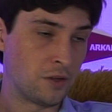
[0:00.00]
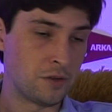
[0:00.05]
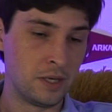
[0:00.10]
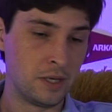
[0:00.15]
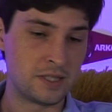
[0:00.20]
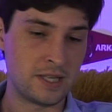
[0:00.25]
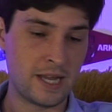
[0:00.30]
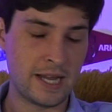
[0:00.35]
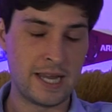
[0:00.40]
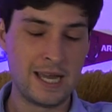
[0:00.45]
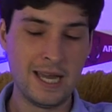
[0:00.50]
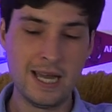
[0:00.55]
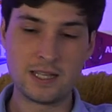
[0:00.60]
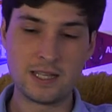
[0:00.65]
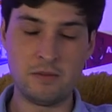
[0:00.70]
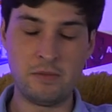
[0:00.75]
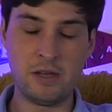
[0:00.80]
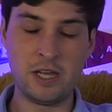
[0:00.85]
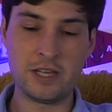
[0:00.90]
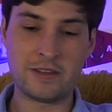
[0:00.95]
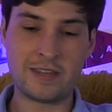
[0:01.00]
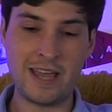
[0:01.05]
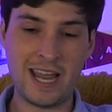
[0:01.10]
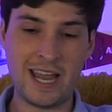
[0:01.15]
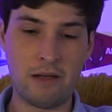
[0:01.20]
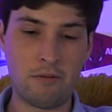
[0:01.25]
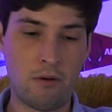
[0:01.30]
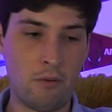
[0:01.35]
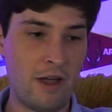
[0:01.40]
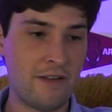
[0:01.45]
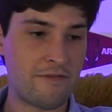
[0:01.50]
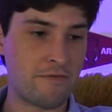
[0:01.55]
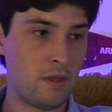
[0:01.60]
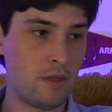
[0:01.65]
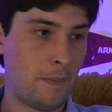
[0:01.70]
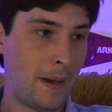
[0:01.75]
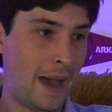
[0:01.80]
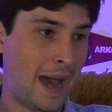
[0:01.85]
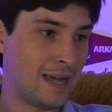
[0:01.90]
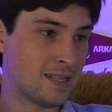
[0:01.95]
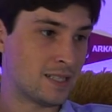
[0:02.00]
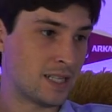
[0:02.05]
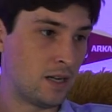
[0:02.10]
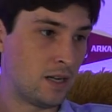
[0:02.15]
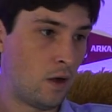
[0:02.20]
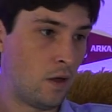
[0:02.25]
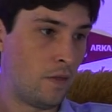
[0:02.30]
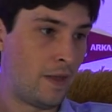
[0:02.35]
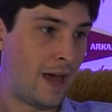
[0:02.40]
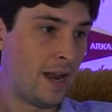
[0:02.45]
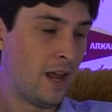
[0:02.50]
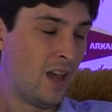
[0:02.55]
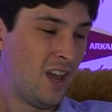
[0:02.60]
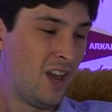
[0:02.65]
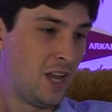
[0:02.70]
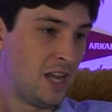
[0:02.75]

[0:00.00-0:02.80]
So it's like, to me, you take him away from the basket, all that.